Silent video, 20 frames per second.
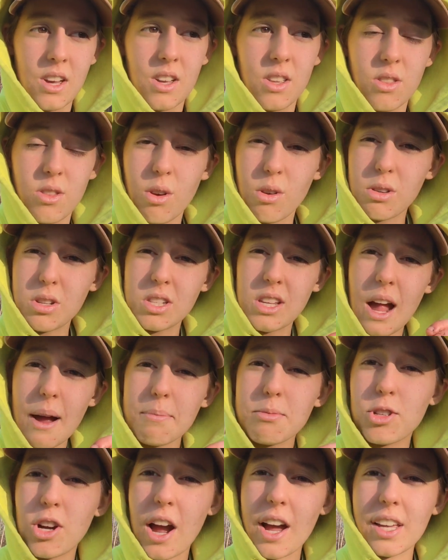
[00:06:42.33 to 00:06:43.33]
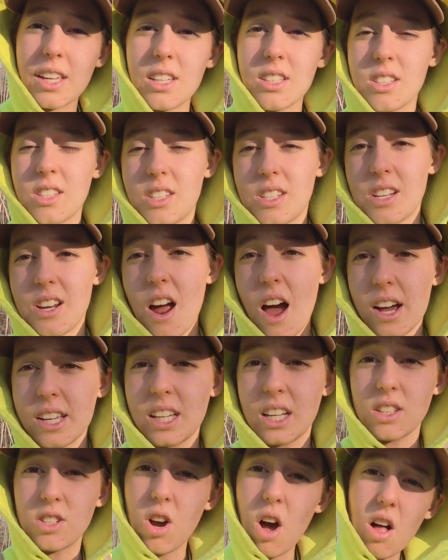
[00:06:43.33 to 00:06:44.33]
Those snapdragons did not
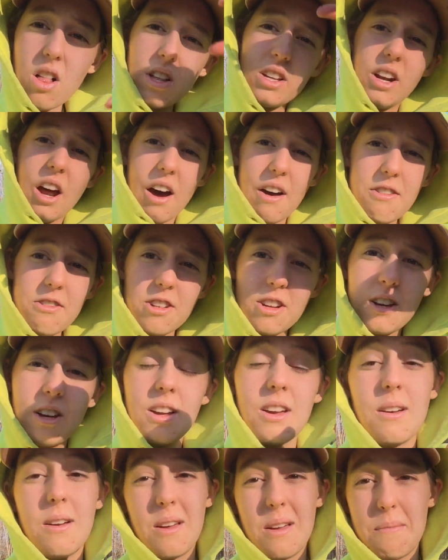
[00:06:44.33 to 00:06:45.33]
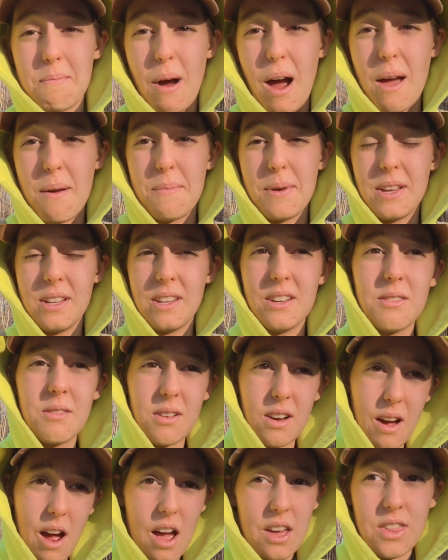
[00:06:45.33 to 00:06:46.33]
get tall enough, in my opinion,
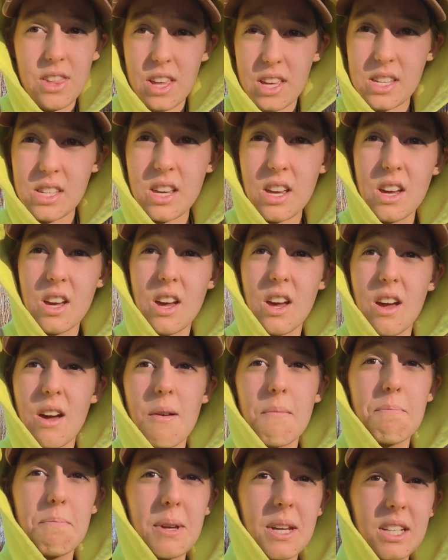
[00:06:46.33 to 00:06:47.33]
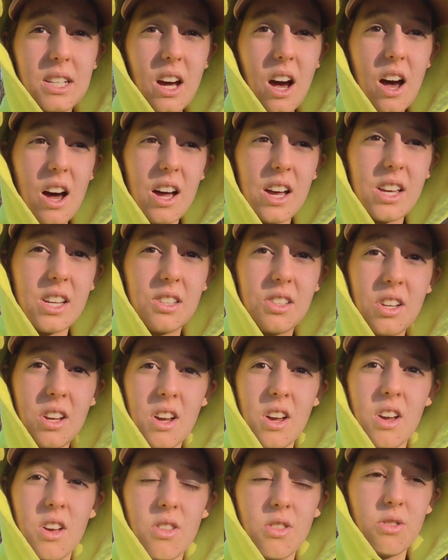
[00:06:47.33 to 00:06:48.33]
I think, because
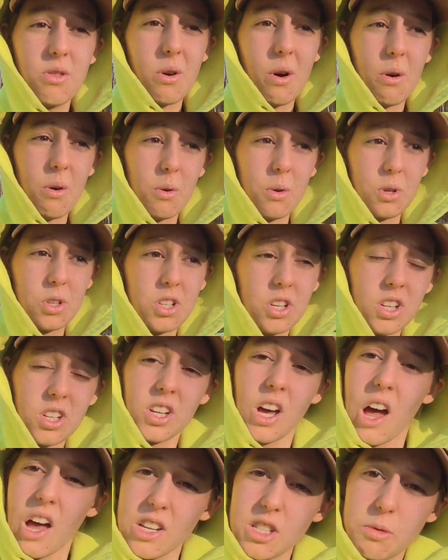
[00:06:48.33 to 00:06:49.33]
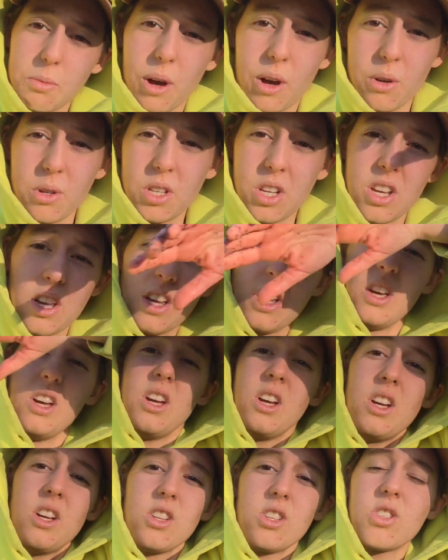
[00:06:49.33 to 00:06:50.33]
those cosmos
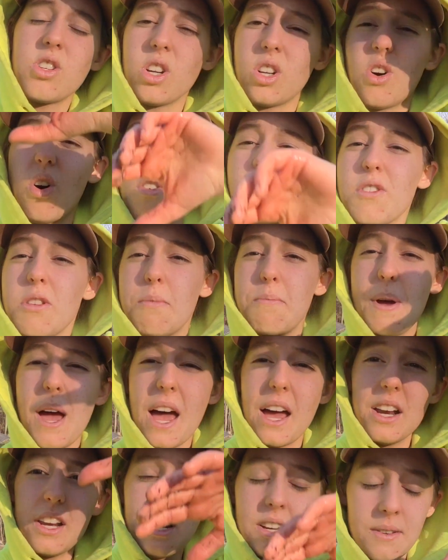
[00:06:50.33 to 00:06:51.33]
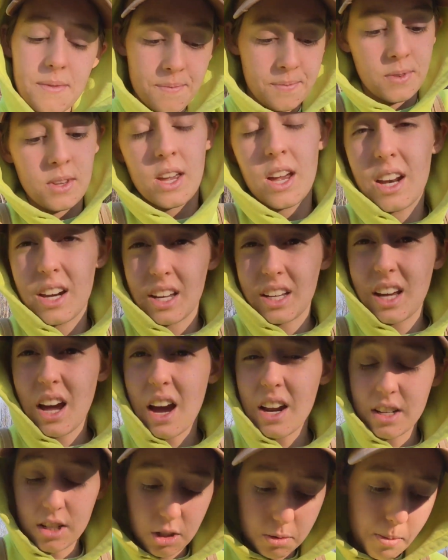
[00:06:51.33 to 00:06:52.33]
took over the bed and it
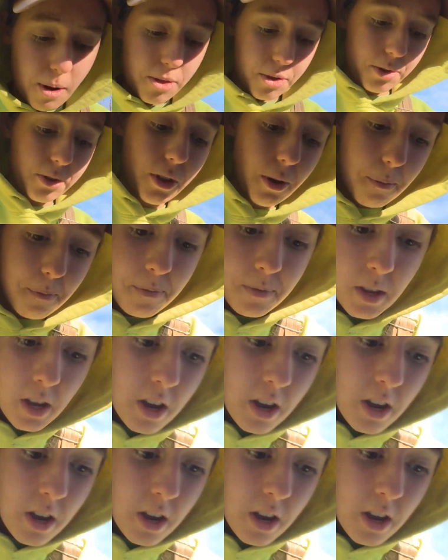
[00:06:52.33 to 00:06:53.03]
kind of smothered them.